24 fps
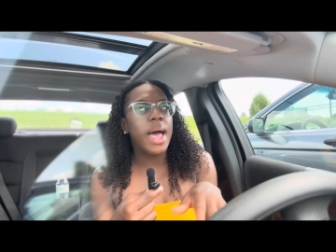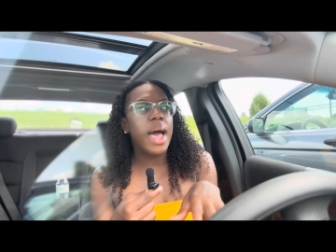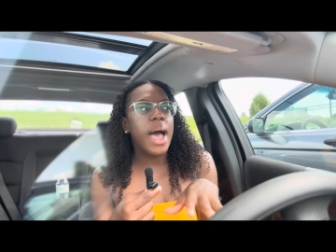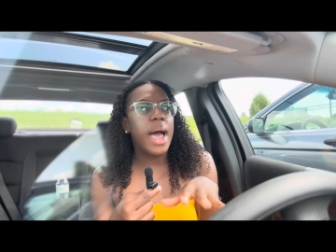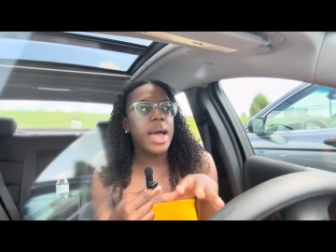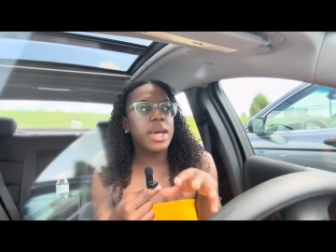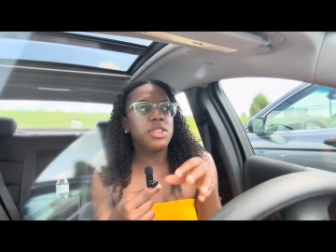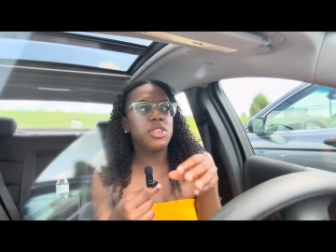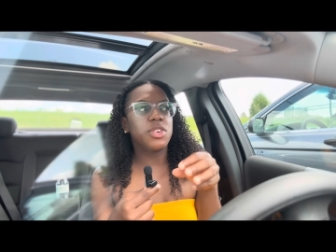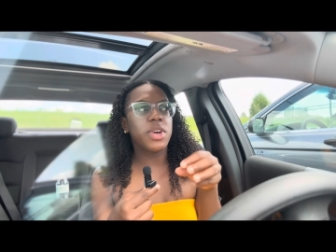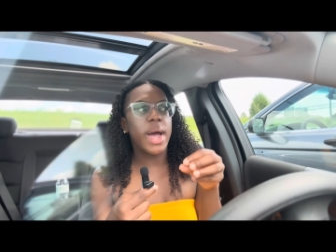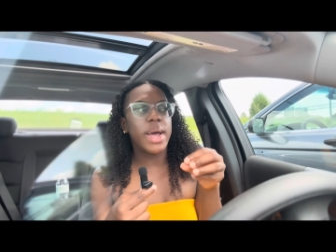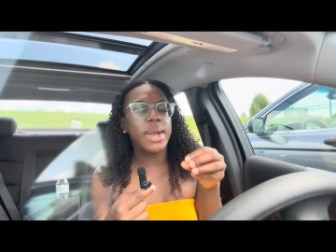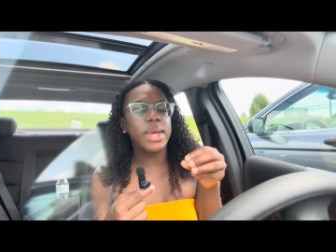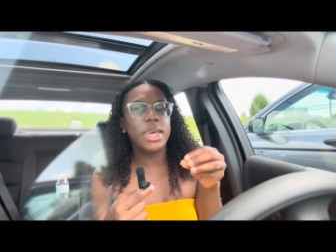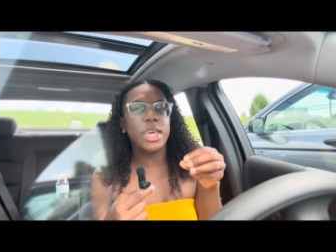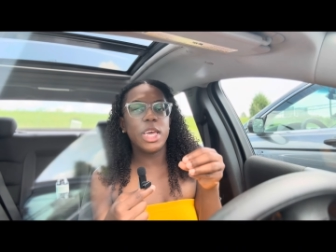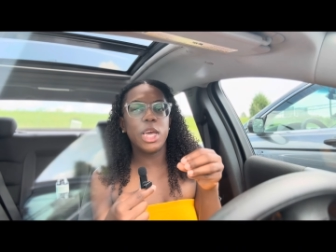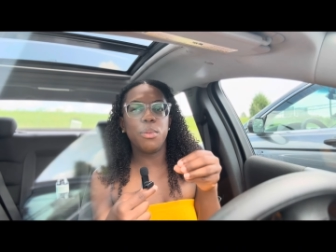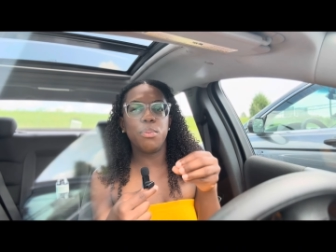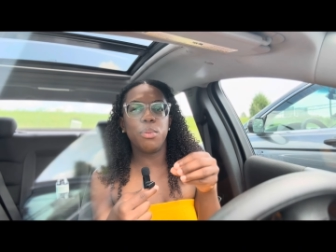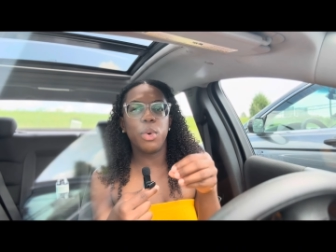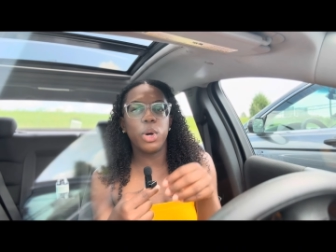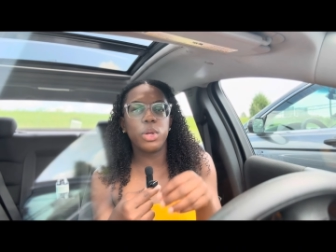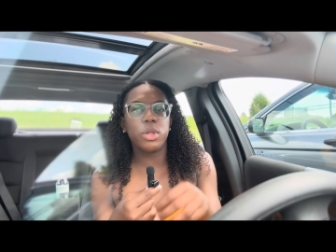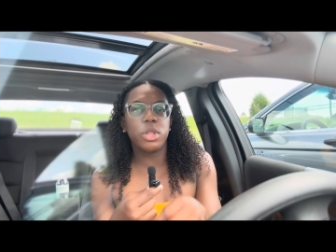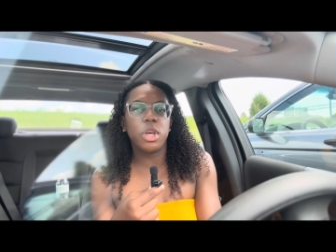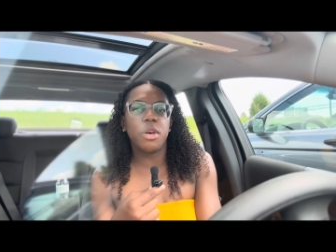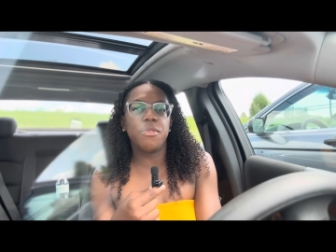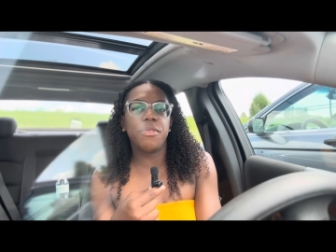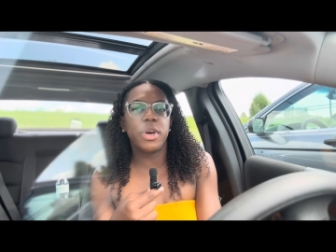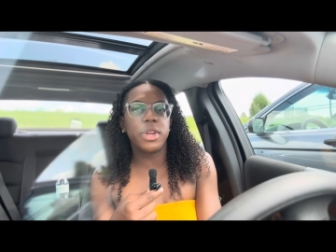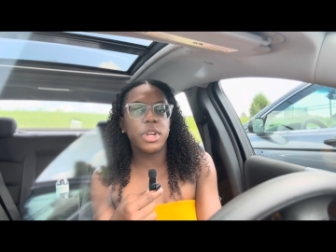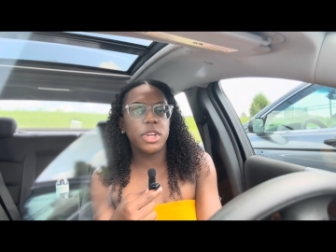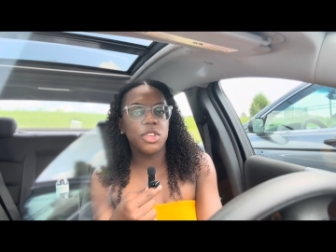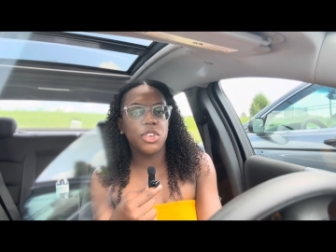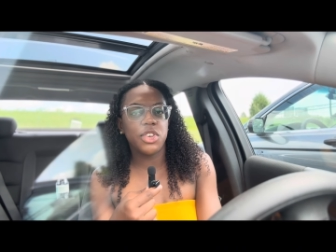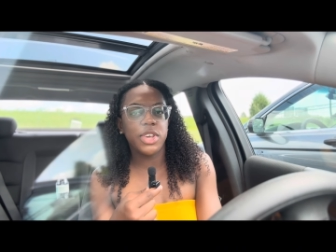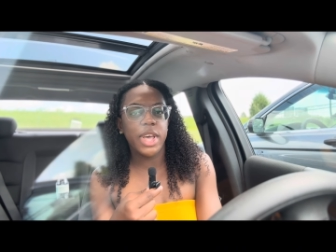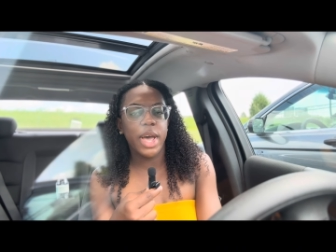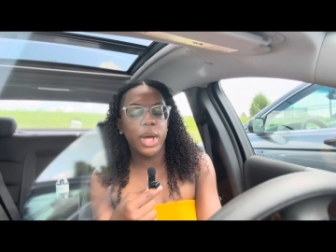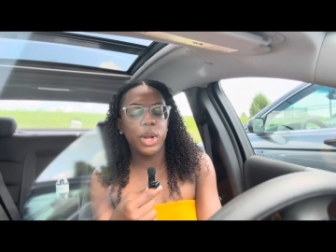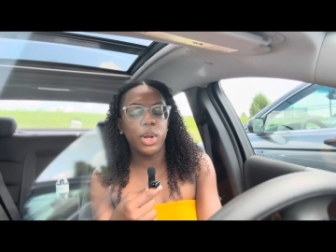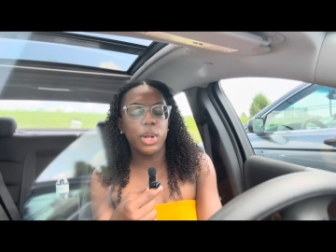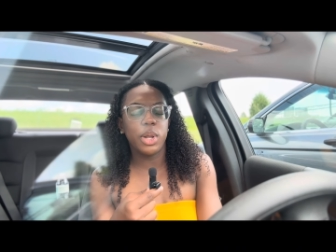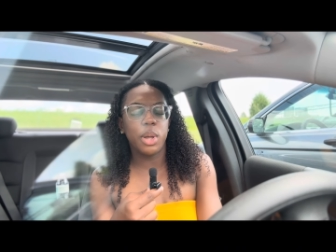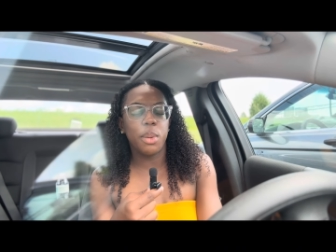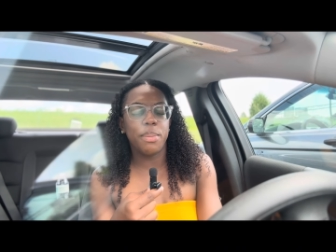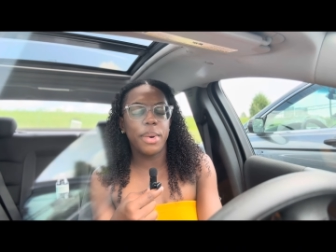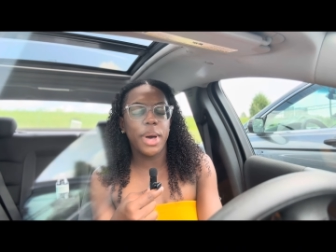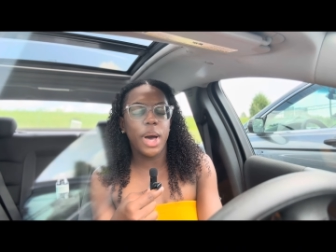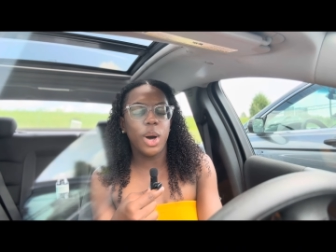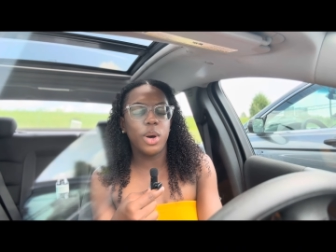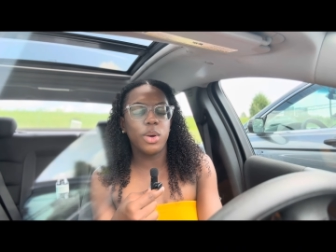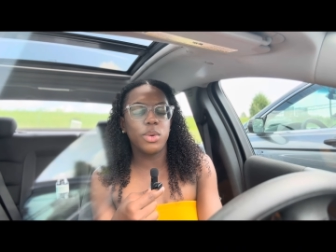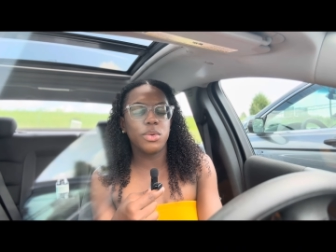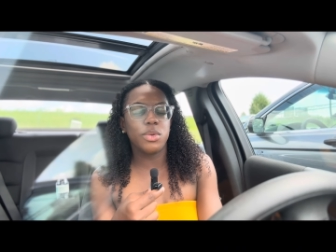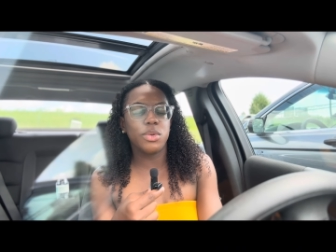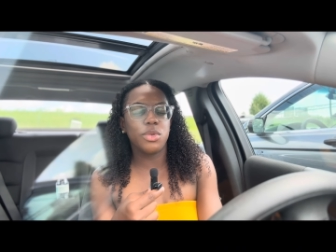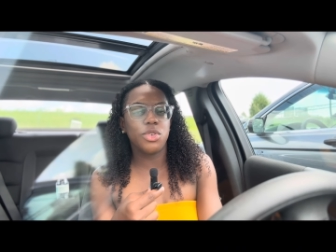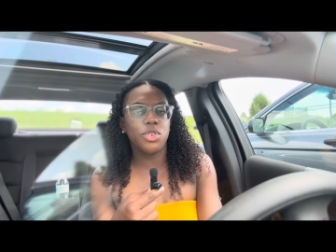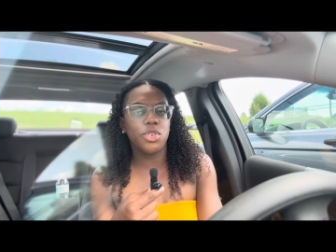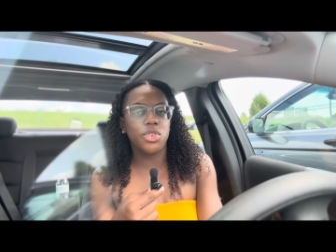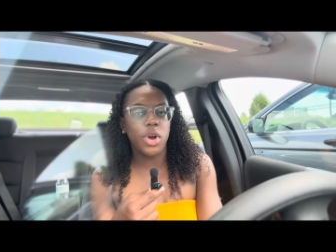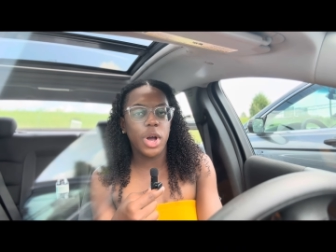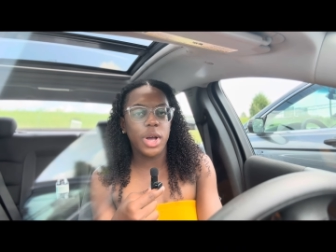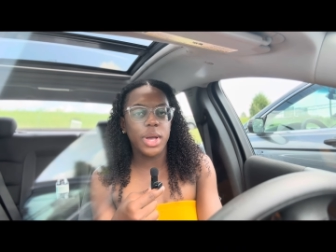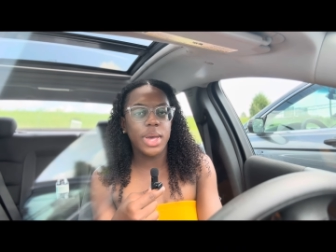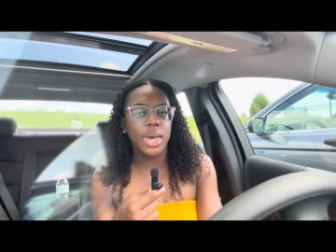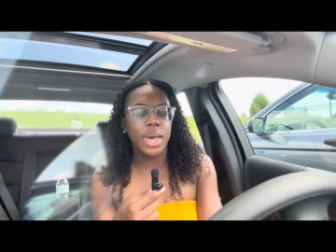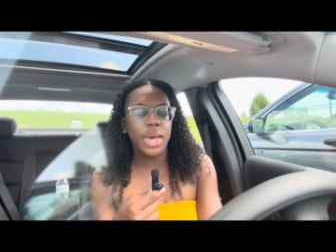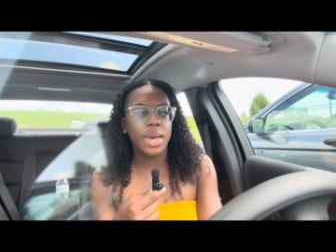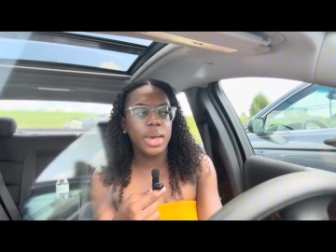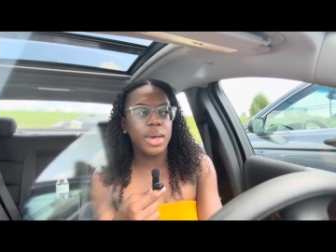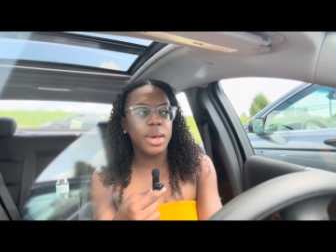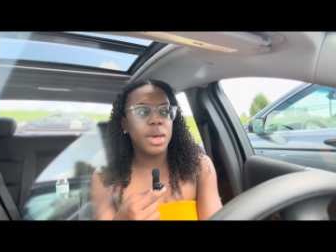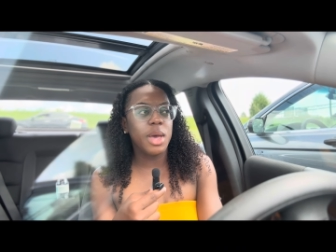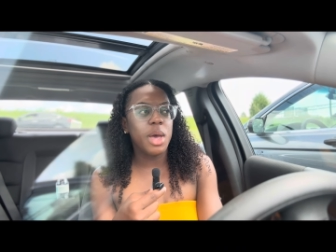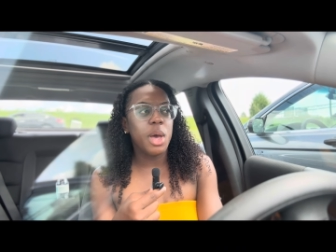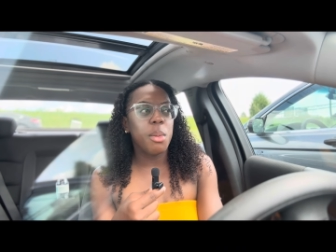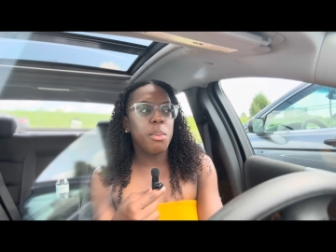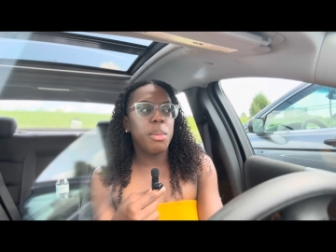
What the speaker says: I try to keep most stuff on the channel about trucking,